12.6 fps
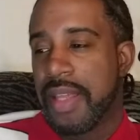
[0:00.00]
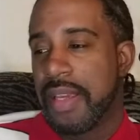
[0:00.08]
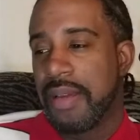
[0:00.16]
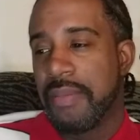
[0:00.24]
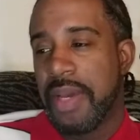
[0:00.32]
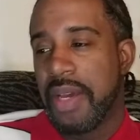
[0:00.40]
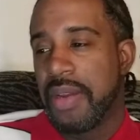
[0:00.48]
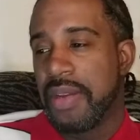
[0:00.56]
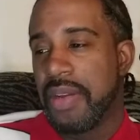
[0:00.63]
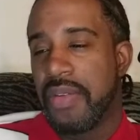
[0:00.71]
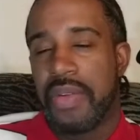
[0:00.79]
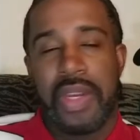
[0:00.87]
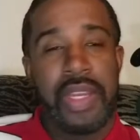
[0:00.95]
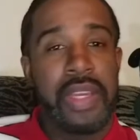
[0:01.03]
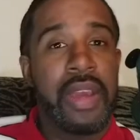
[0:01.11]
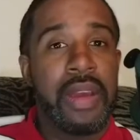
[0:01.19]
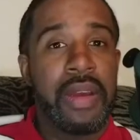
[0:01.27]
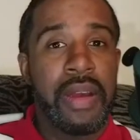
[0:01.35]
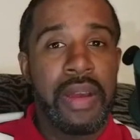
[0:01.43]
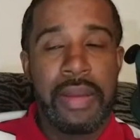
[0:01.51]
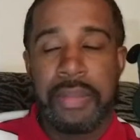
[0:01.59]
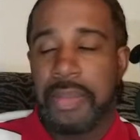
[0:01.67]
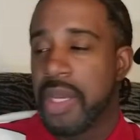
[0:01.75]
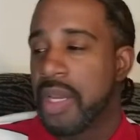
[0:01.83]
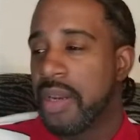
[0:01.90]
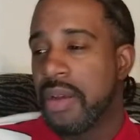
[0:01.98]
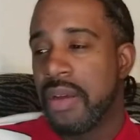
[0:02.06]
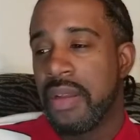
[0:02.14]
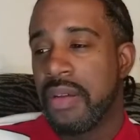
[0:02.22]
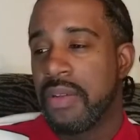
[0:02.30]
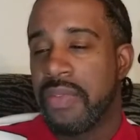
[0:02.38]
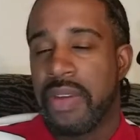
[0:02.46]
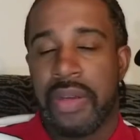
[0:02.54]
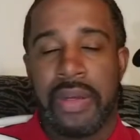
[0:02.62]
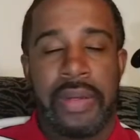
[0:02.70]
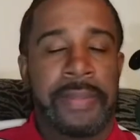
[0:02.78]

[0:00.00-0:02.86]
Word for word: think about it going to Europe and all over.